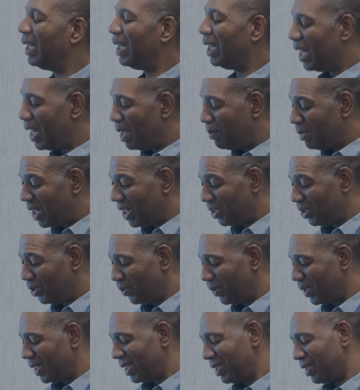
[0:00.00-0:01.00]
limited
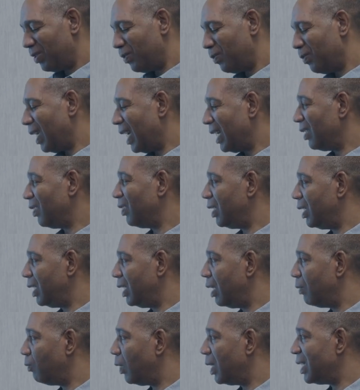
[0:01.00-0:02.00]
choices rather than
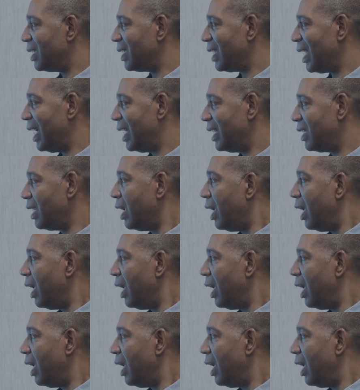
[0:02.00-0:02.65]
the one size